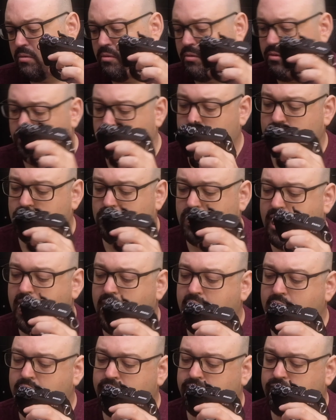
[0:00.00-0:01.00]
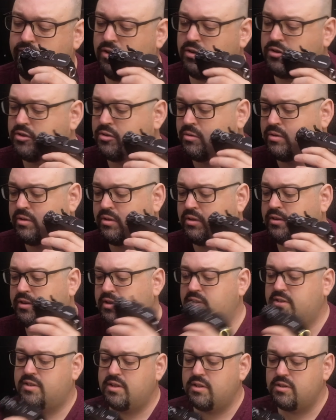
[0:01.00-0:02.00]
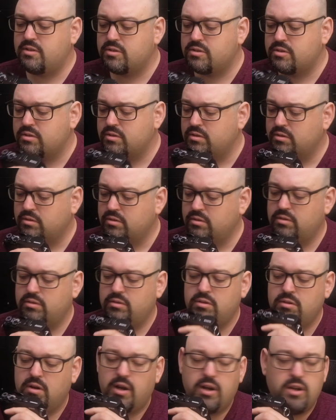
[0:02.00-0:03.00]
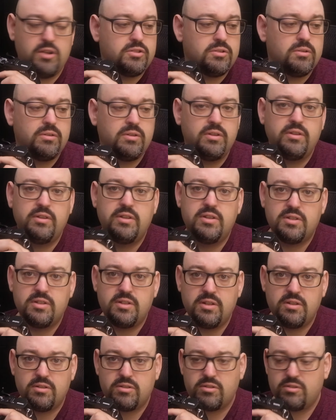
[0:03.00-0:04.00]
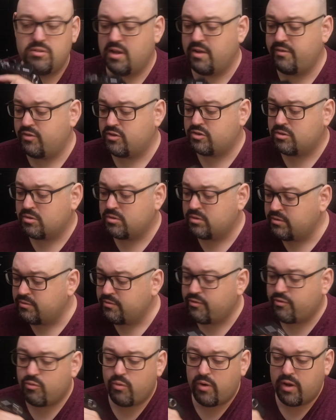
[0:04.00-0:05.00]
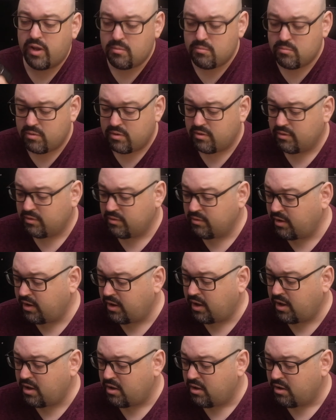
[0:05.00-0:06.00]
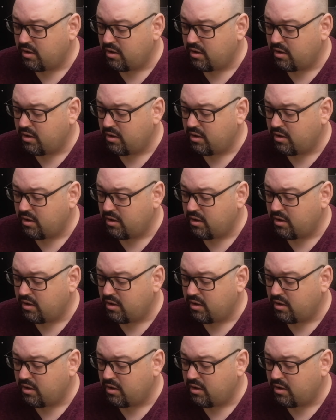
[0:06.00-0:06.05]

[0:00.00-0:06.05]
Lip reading: you have a certain distance, you're at a certain distance, you have a certain frame, okay?